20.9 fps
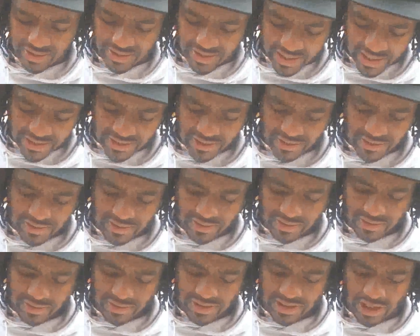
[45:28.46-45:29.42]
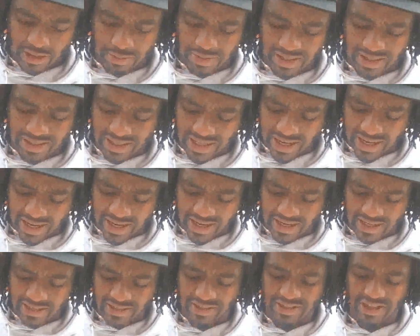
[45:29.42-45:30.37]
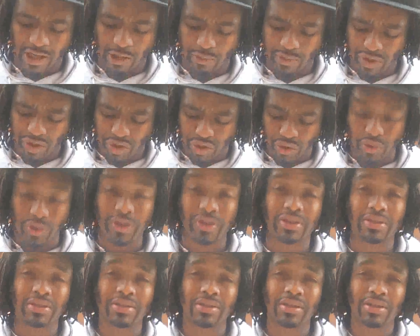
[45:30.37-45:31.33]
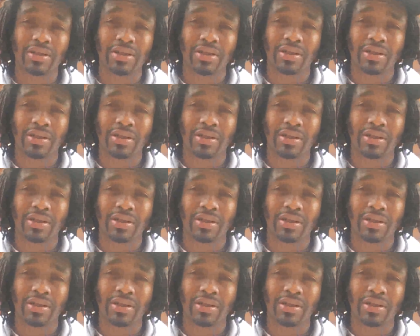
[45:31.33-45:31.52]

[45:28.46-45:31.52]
desert shall be glad, shall rejoice.